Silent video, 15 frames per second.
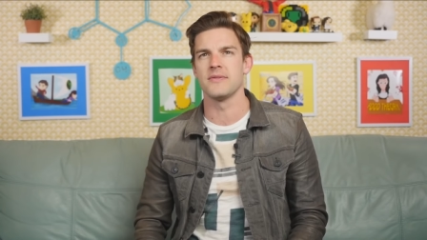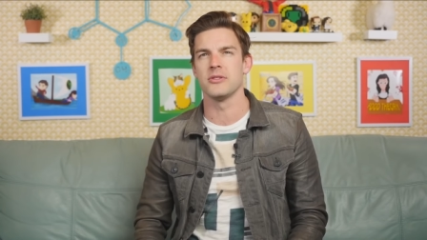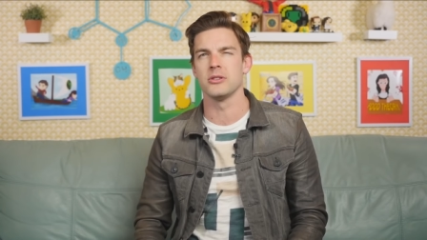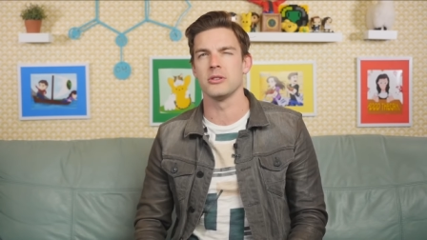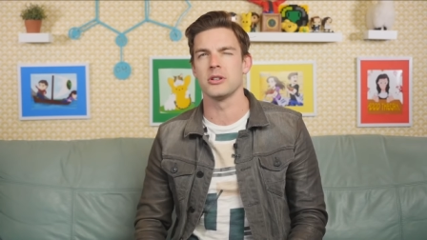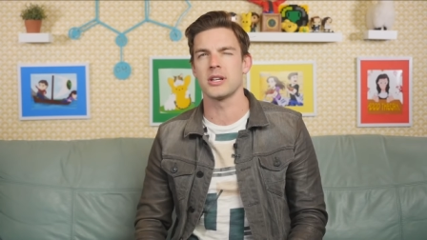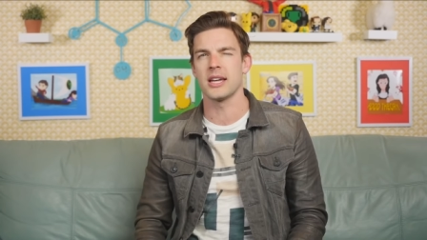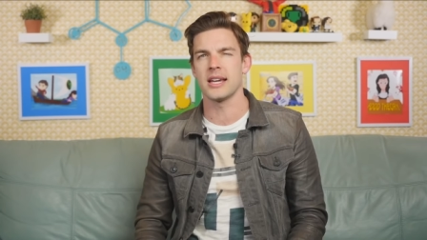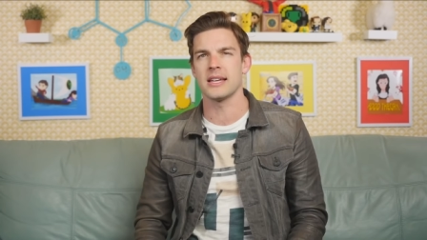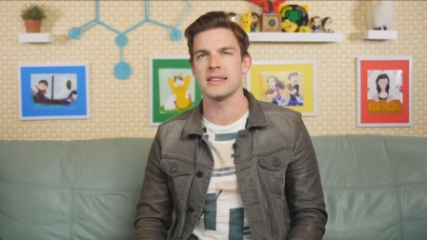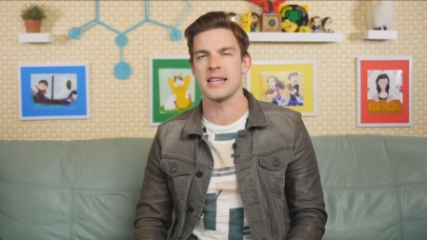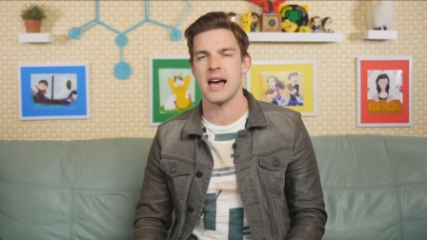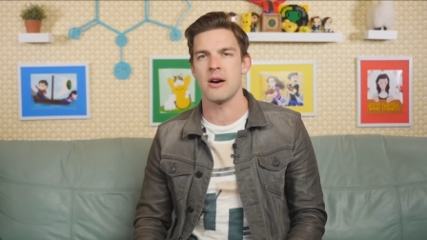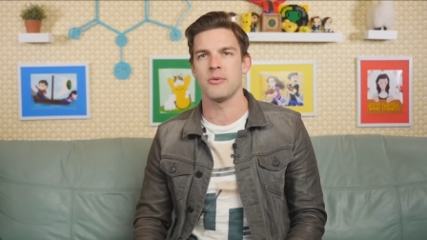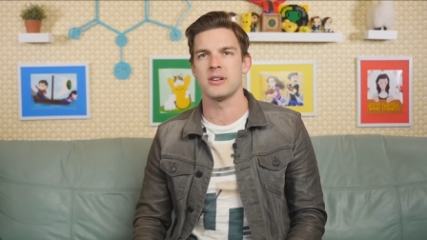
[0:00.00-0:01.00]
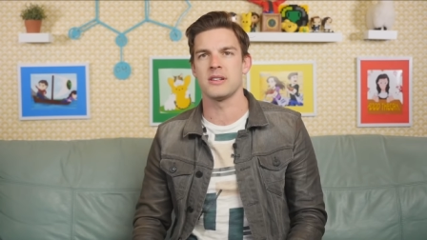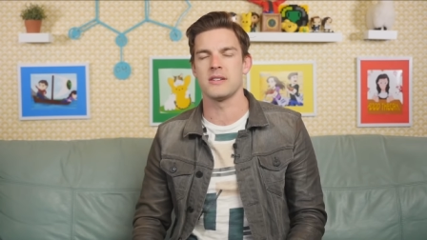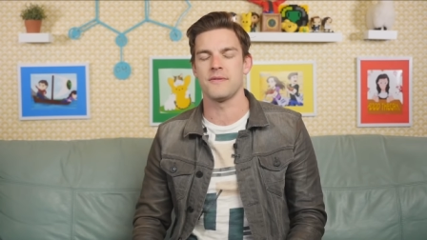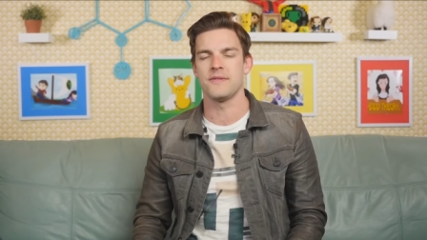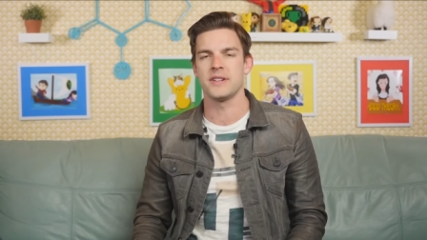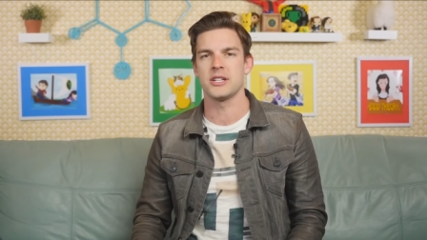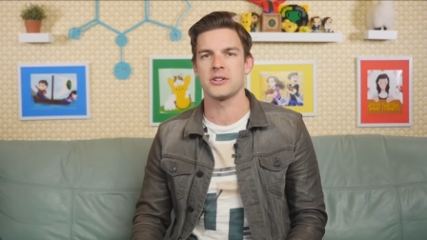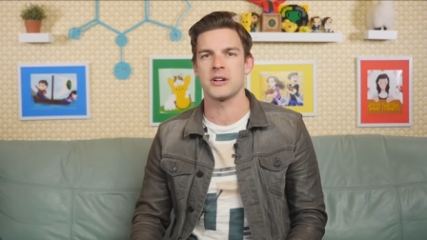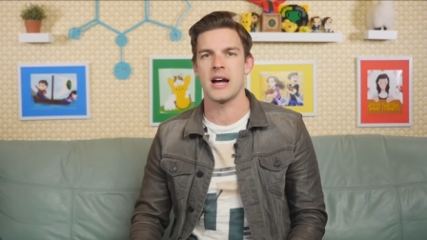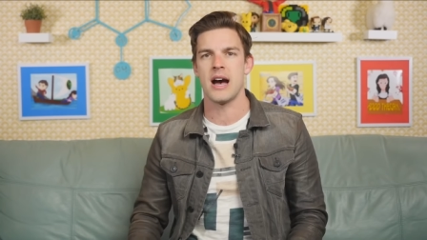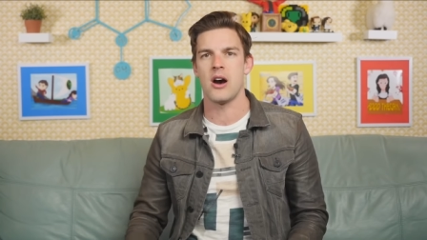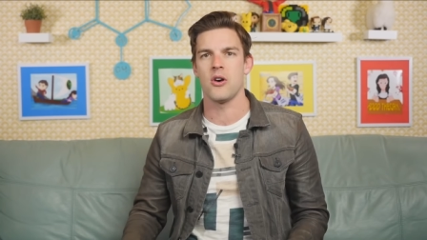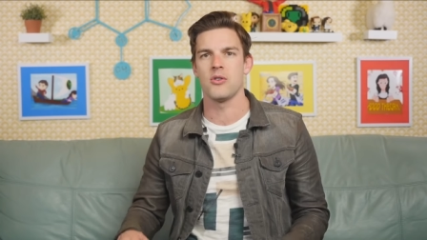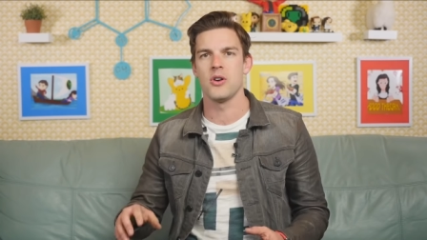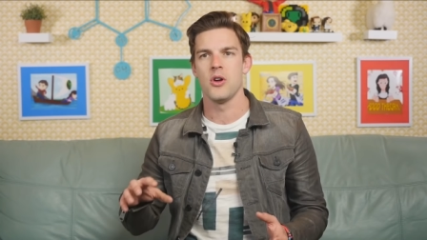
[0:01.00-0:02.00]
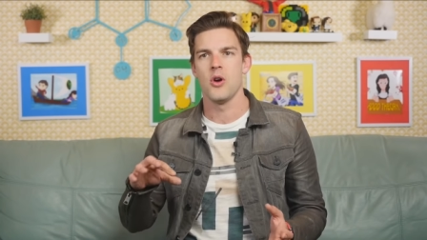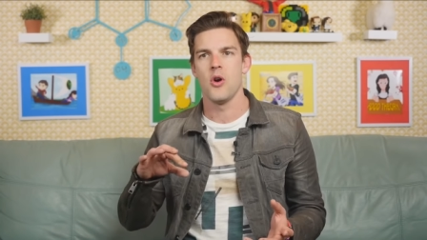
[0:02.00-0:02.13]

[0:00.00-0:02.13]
looking at that one to figure out